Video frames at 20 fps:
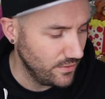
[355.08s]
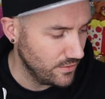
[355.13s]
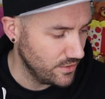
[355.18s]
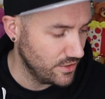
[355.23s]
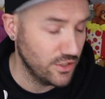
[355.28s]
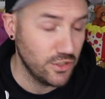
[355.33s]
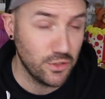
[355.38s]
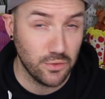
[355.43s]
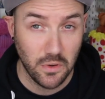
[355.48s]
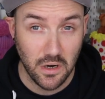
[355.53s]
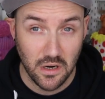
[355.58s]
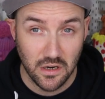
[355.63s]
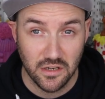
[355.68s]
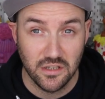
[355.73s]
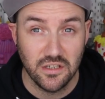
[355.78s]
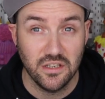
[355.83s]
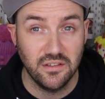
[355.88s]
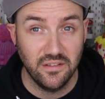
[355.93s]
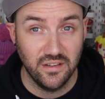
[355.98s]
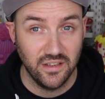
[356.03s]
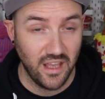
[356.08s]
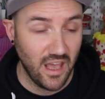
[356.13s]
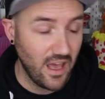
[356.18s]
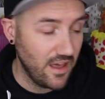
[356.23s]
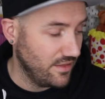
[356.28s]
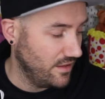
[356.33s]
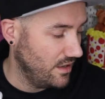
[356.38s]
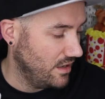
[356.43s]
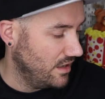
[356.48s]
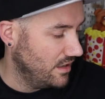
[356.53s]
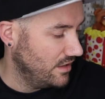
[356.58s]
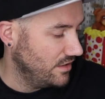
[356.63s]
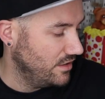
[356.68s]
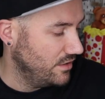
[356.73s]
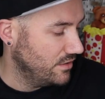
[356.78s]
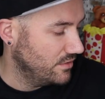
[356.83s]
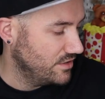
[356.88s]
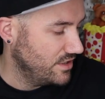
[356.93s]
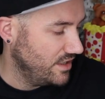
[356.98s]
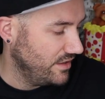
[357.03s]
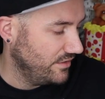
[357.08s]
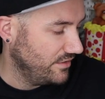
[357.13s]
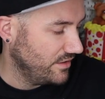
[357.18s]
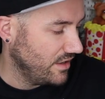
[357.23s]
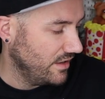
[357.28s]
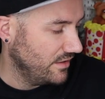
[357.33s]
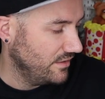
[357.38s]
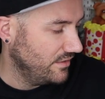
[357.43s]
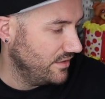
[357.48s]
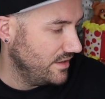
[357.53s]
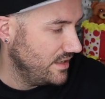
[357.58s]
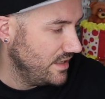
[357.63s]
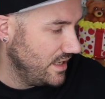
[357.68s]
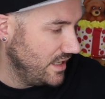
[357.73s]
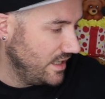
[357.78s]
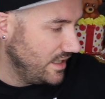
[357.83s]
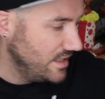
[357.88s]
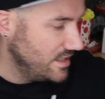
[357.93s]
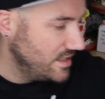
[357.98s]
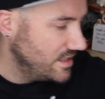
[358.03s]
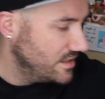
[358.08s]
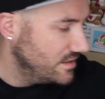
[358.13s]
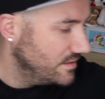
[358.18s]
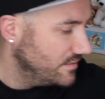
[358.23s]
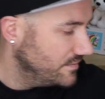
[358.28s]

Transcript: your structure together, you're just going to need